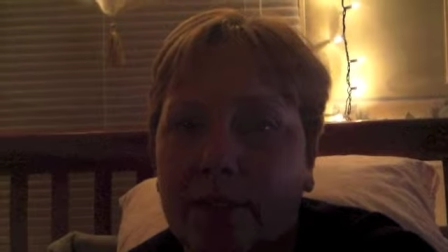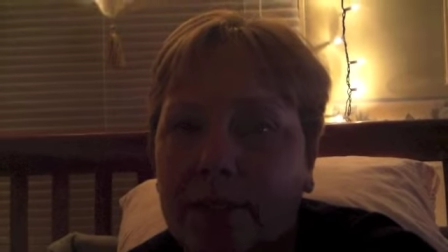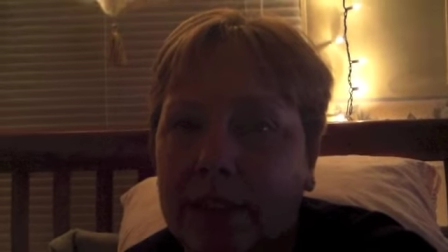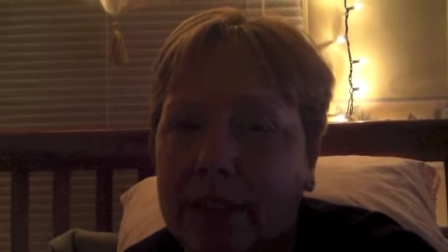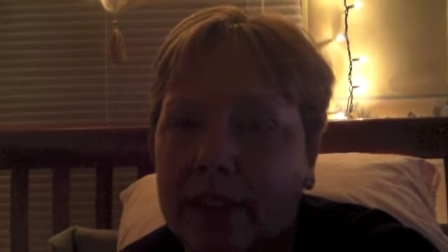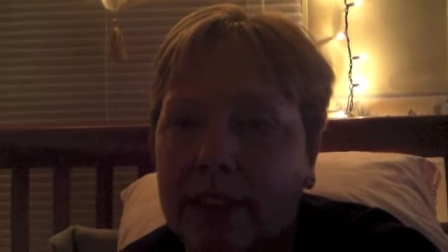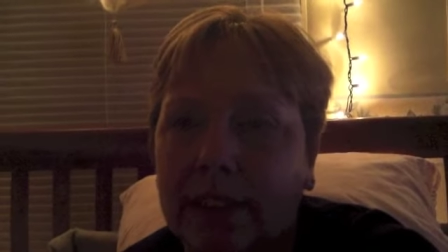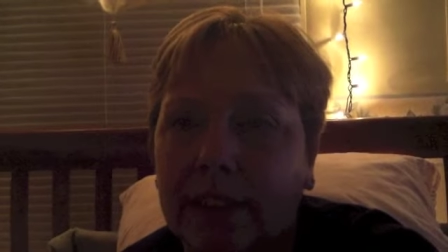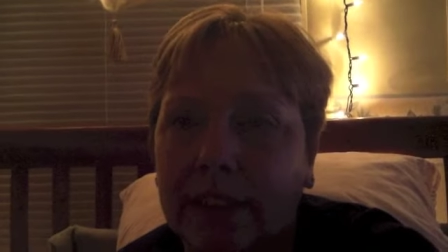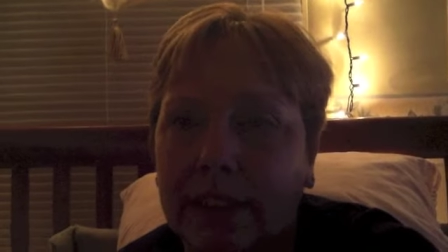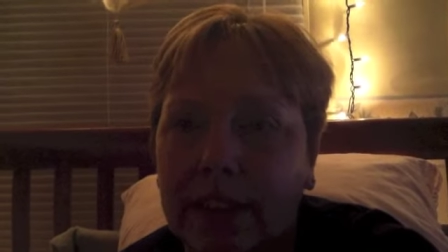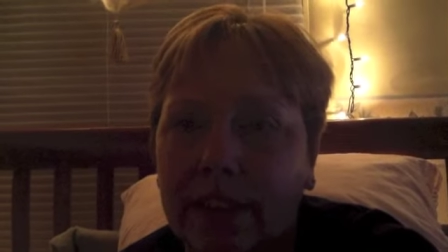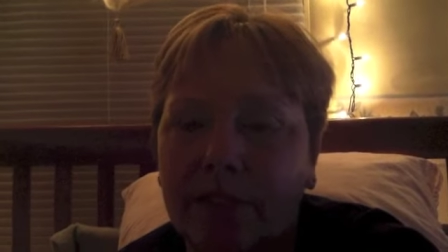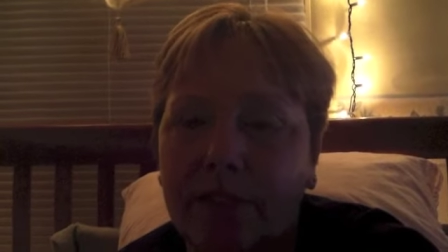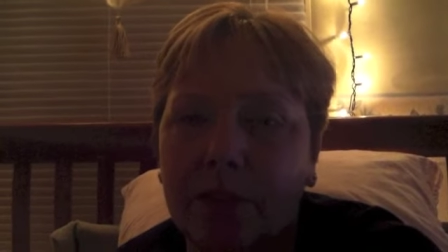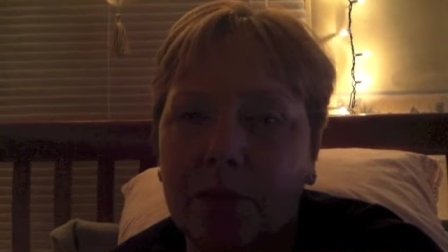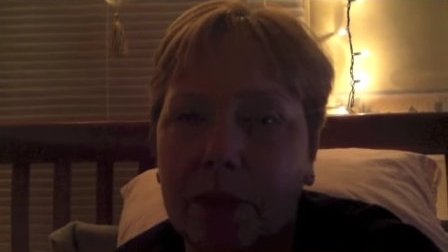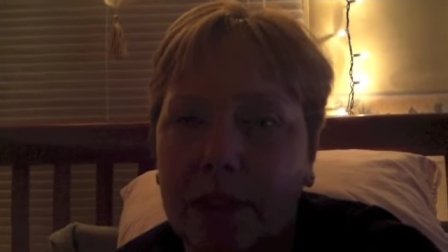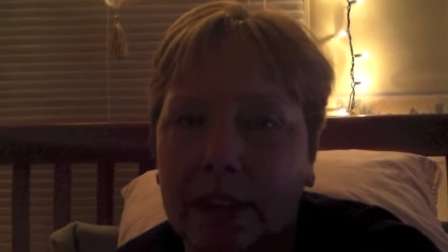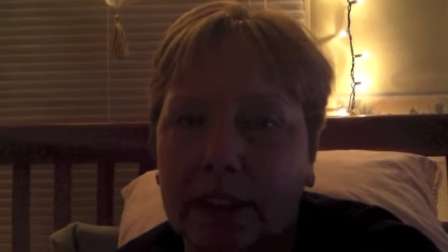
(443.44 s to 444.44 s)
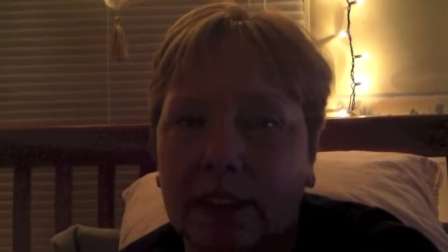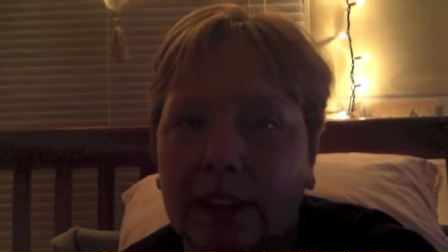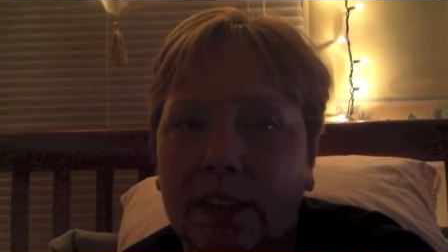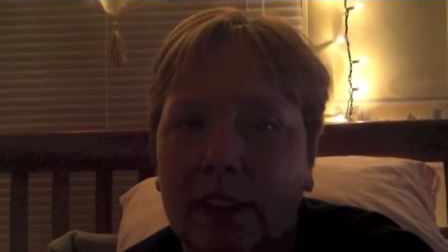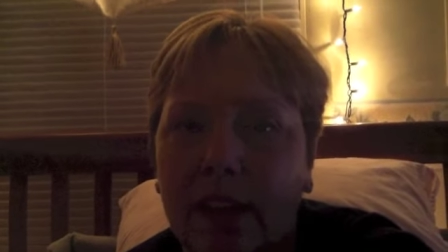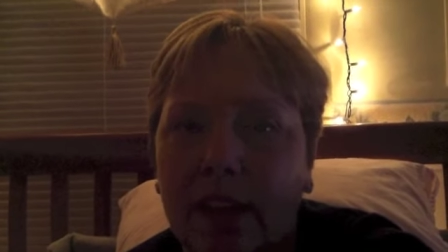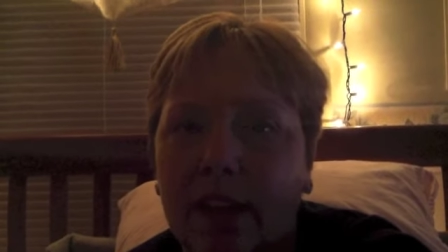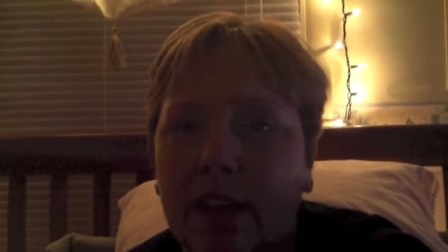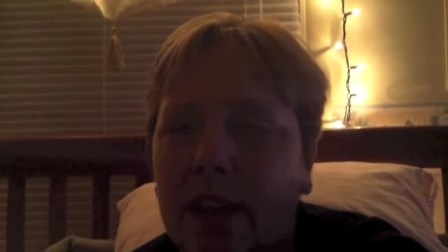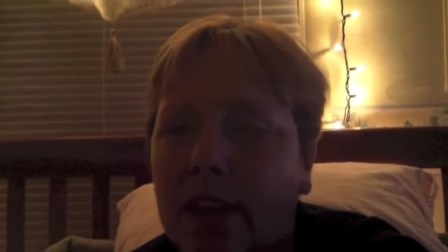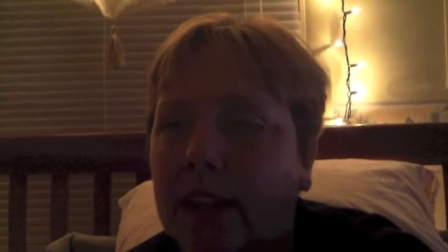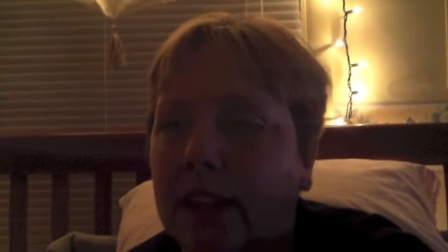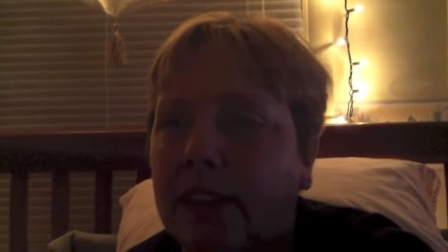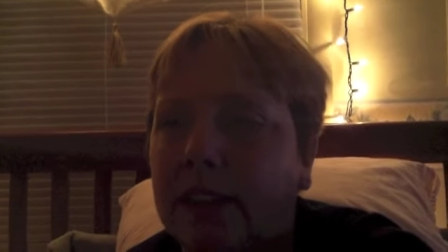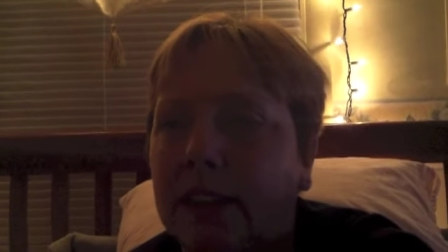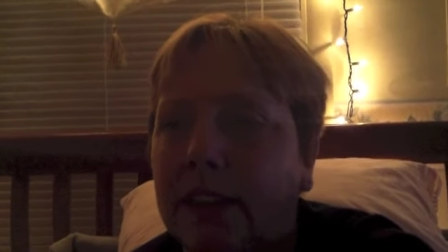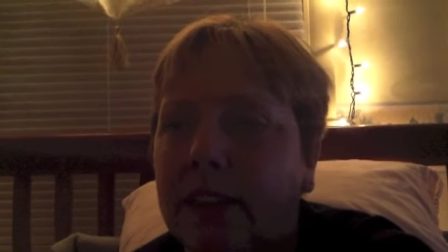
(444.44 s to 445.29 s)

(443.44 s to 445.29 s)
I mean, it's 7 weeks today, guys,